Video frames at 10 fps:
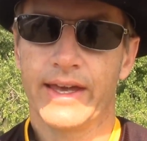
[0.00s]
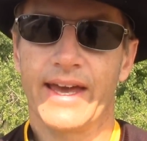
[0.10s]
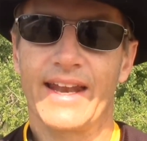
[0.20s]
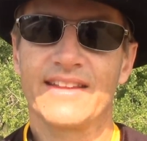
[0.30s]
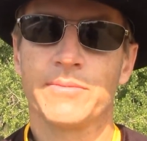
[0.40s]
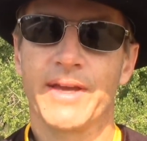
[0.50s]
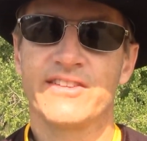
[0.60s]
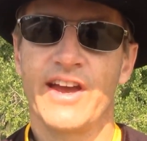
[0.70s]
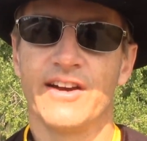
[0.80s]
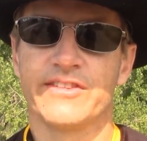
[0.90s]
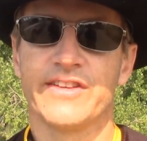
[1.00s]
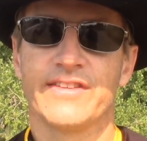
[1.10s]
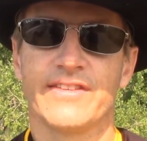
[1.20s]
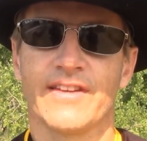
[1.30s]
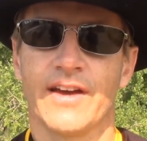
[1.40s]
Yeah, that's a big challenge.
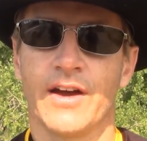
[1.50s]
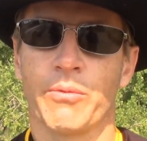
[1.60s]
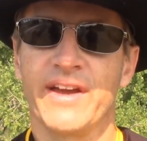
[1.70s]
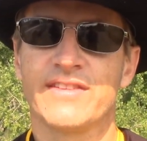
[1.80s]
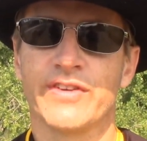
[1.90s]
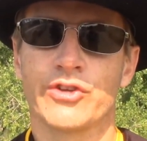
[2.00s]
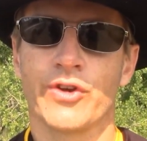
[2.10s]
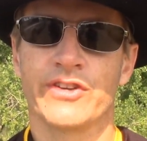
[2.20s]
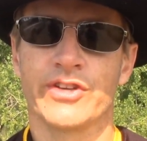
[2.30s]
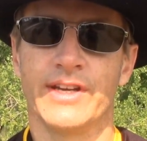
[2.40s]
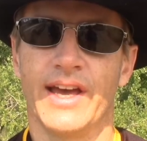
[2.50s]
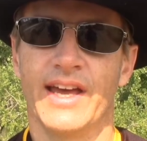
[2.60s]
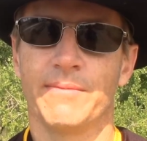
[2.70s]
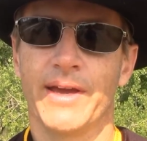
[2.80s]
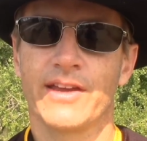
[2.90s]
This is a, a, race of attrition
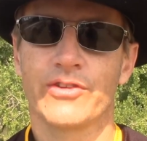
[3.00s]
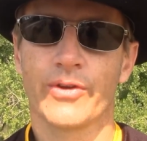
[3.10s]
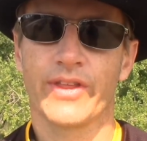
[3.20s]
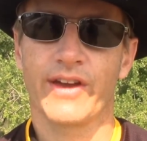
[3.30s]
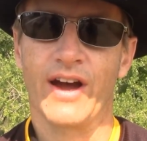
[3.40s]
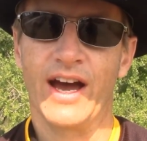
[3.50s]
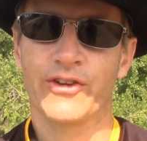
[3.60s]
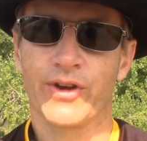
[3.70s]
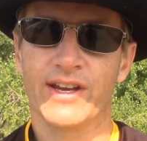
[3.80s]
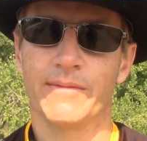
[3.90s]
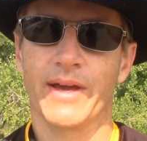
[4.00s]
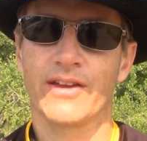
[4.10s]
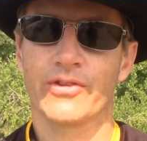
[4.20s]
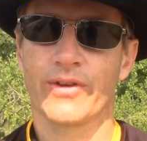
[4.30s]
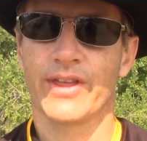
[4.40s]
and making sure that you're hydrated,
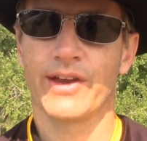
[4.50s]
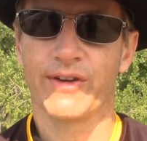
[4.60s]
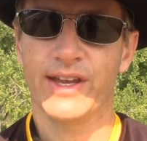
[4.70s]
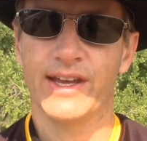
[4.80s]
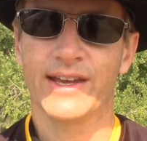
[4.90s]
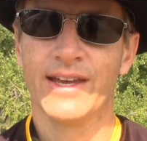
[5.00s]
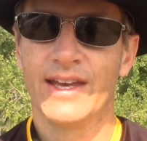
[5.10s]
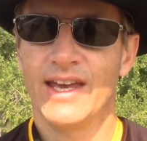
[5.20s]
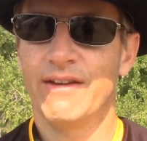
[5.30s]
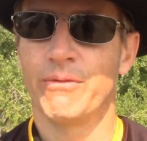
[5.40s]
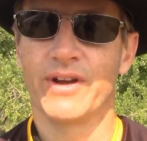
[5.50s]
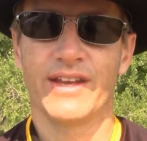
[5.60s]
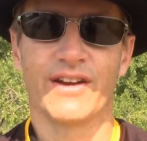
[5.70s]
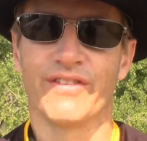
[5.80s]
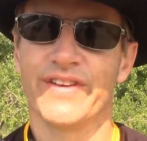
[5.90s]
making sure that you're eating, even
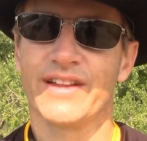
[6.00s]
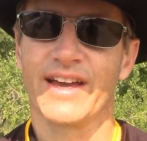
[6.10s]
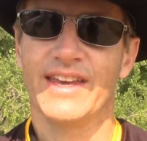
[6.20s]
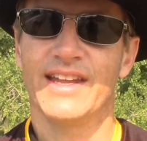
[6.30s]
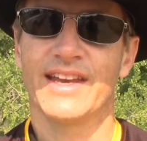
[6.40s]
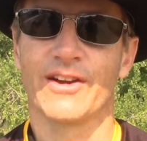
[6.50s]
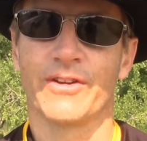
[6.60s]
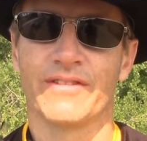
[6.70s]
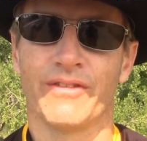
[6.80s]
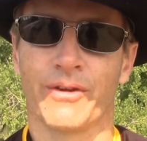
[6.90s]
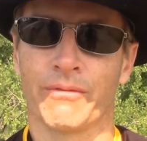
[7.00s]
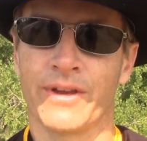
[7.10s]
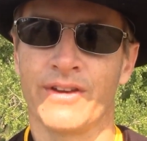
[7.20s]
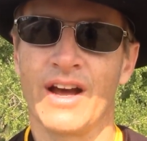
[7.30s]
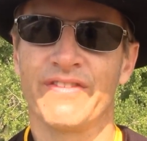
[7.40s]
when you don't feel like eating or, or
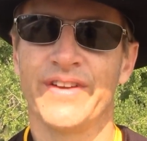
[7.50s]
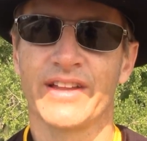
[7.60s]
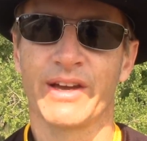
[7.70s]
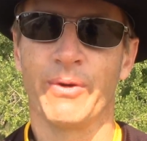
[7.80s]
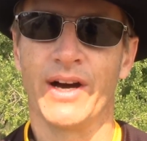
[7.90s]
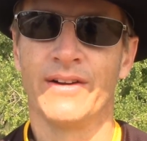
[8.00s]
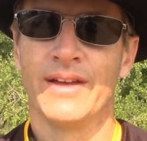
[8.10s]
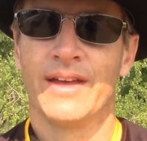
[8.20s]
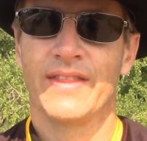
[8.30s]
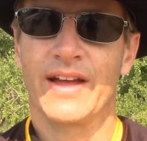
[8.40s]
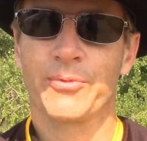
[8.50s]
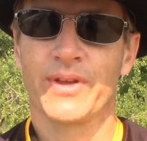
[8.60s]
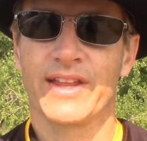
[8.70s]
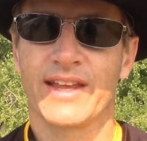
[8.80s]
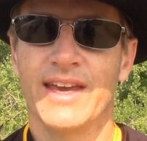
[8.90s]
when you're not feeling well. That's
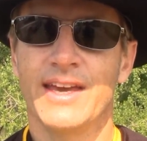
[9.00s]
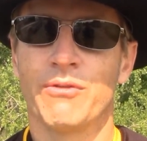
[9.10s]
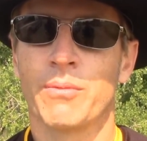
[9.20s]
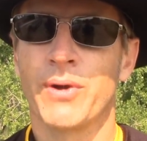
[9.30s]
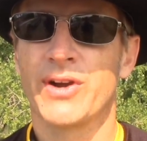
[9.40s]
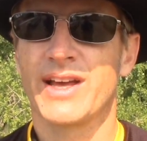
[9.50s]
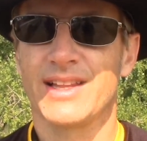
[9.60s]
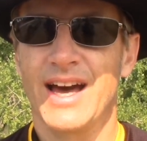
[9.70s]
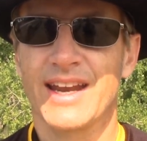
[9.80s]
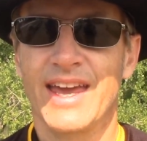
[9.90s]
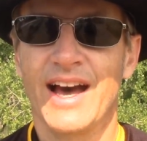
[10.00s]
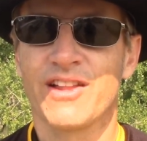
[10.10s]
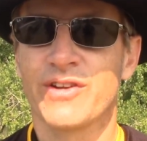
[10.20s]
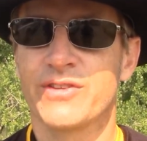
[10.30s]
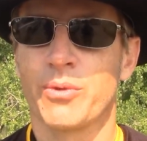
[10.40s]
really the key. We're burning a lot of
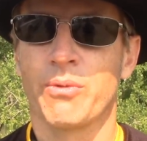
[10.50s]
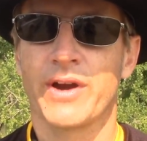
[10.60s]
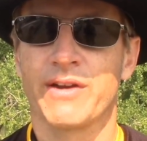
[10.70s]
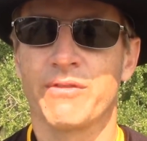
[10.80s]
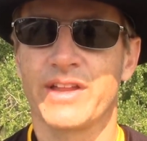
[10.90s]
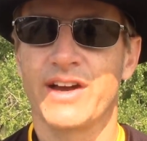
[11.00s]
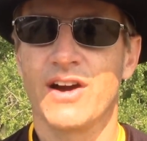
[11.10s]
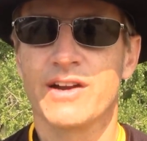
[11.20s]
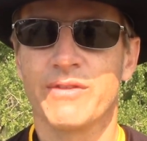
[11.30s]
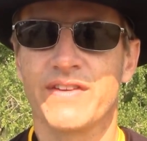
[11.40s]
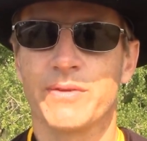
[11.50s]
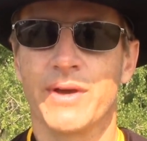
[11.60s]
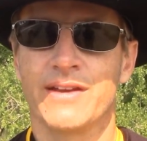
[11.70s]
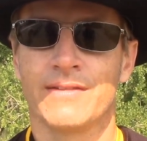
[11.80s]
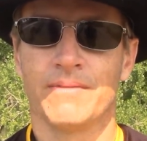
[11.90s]
calories, we're working really hard, and we have to
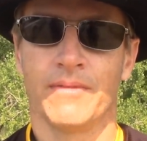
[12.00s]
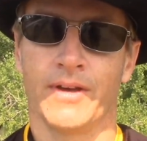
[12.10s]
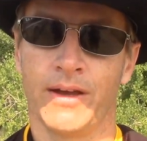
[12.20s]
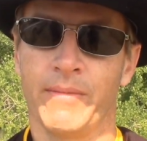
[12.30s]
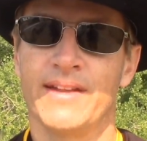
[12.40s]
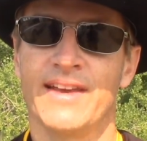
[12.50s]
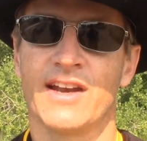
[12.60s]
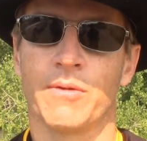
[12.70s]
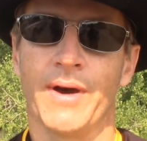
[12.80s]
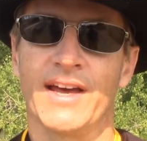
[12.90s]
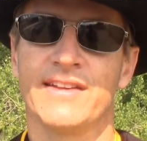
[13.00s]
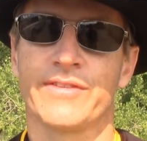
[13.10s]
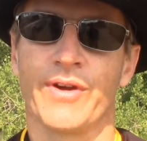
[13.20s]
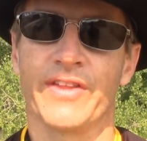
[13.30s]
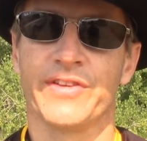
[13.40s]
ma- uh, maintain our
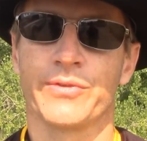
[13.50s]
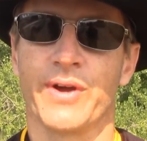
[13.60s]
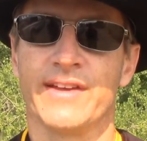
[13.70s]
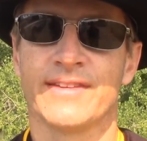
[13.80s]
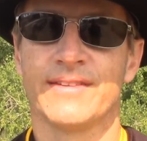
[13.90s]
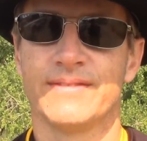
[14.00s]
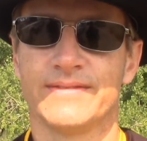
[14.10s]
bodies throughout this race.